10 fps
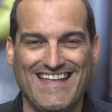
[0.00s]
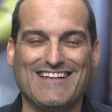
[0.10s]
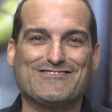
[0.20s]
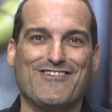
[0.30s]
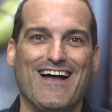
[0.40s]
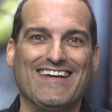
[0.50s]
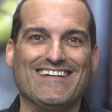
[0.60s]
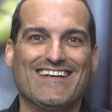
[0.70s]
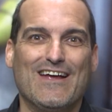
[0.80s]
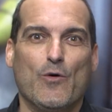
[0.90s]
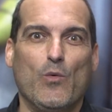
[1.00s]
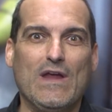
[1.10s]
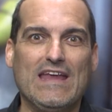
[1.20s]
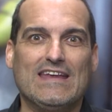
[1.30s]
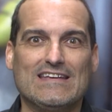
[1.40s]
That's right.
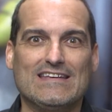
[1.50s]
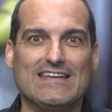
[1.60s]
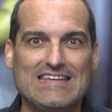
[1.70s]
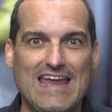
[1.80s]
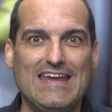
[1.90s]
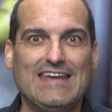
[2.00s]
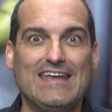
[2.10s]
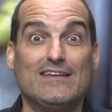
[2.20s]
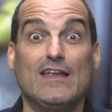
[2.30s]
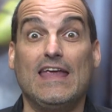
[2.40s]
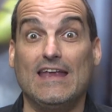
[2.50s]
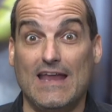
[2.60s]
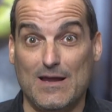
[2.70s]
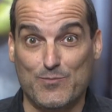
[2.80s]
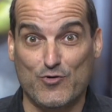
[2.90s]
We can take it in
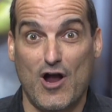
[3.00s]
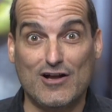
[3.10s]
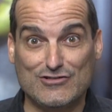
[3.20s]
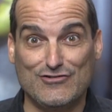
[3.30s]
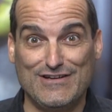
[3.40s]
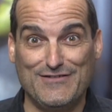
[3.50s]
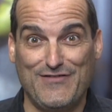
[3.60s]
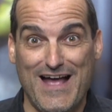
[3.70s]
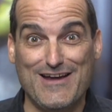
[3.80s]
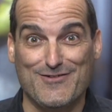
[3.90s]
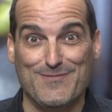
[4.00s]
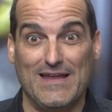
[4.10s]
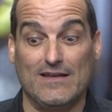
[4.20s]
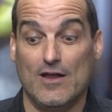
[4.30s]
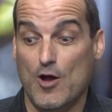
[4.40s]
a proctored
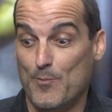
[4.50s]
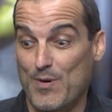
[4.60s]
environment,